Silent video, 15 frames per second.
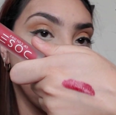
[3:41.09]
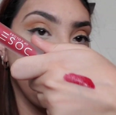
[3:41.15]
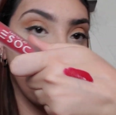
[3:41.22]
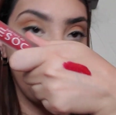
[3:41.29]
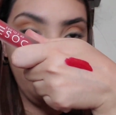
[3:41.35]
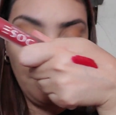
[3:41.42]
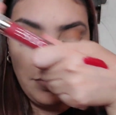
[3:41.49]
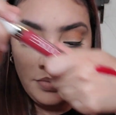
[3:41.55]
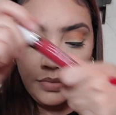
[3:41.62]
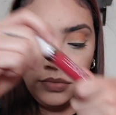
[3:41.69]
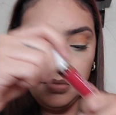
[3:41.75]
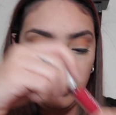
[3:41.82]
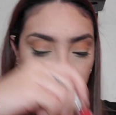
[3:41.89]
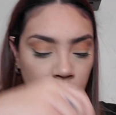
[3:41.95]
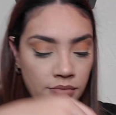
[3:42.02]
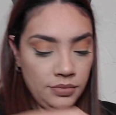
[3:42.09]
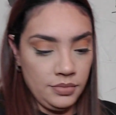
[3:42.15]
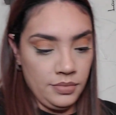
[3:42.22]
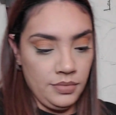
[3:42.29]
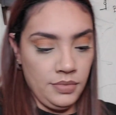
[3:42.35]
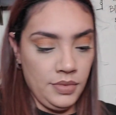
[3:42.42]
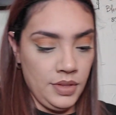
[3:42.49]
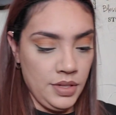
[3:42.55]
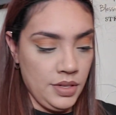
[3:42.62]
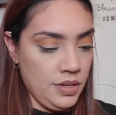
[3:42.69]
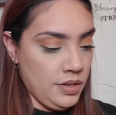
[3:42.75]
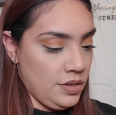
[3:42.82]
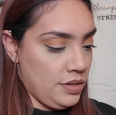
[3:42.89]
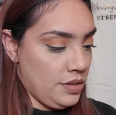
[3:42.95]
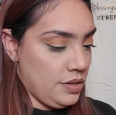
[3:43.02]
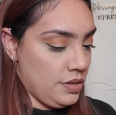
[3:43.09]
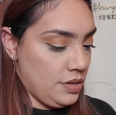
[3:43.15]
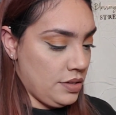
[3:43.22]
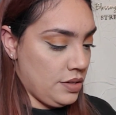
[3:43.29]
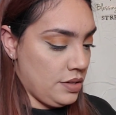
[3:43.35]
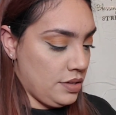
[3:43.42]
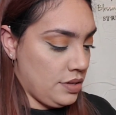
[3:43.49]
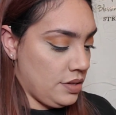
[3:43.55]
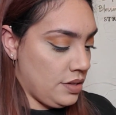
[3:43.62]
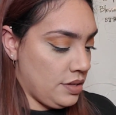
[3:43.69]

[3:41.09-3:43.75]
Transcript: (silence)